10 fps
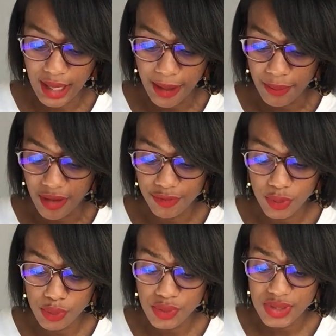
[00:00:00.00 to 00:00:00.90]
I've
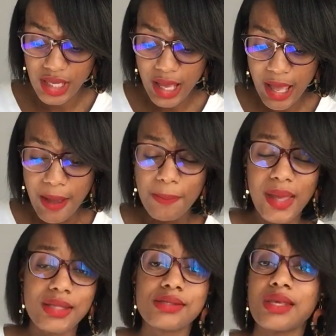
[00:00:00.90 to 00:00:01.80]
used
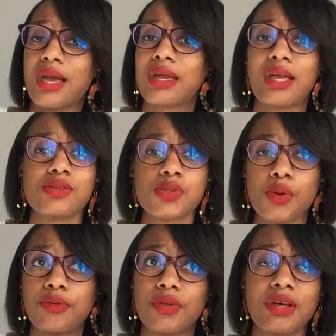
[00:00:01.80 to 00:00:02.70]
Benzac and
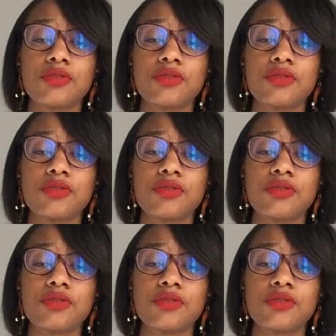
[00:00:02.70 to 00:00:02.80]
so forth.